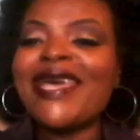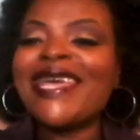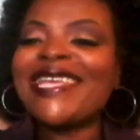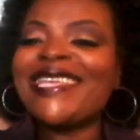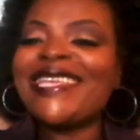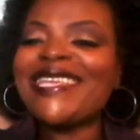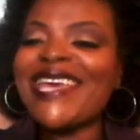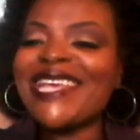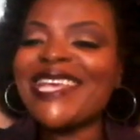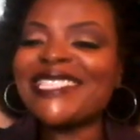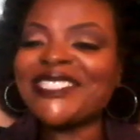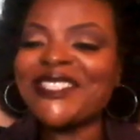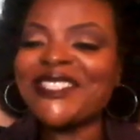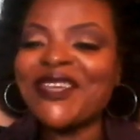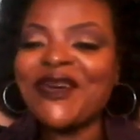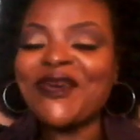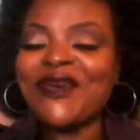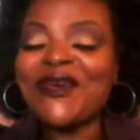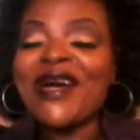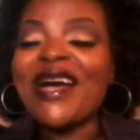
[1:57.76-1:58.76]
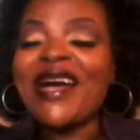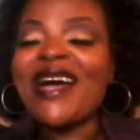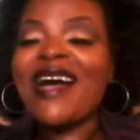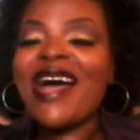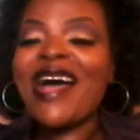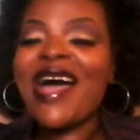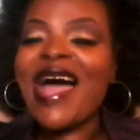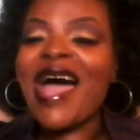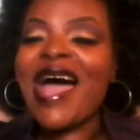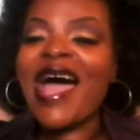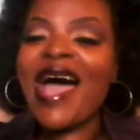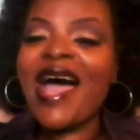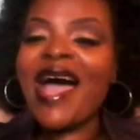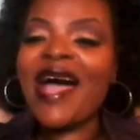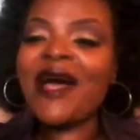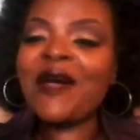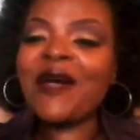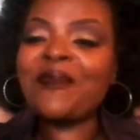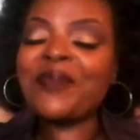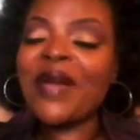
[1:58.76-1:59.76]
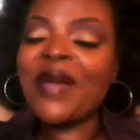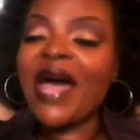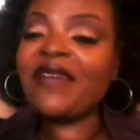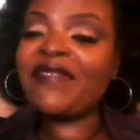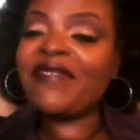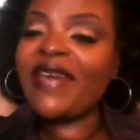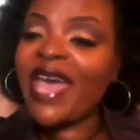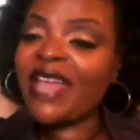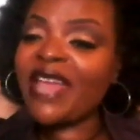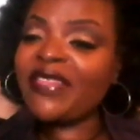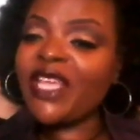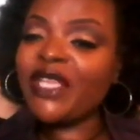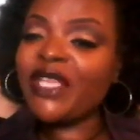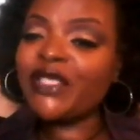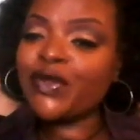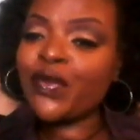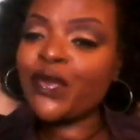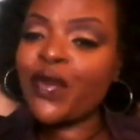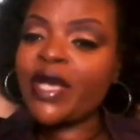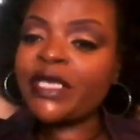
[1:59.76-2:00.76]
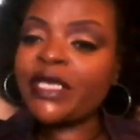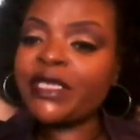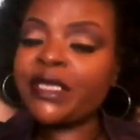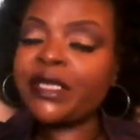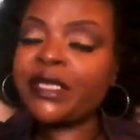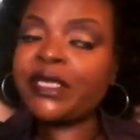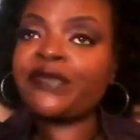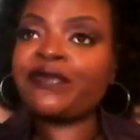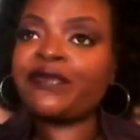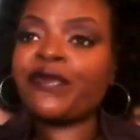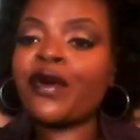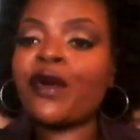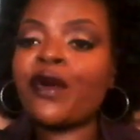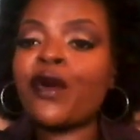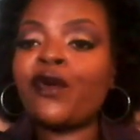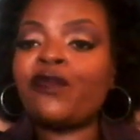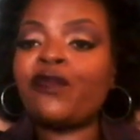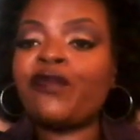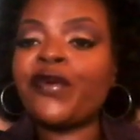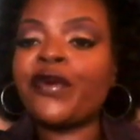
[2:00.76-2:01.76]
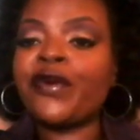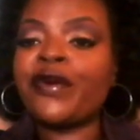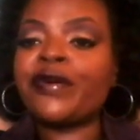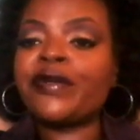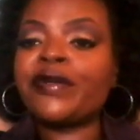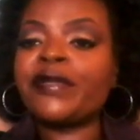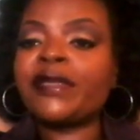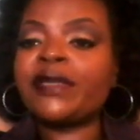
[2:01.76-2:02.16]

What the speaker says: Yes, so I've had these questions for over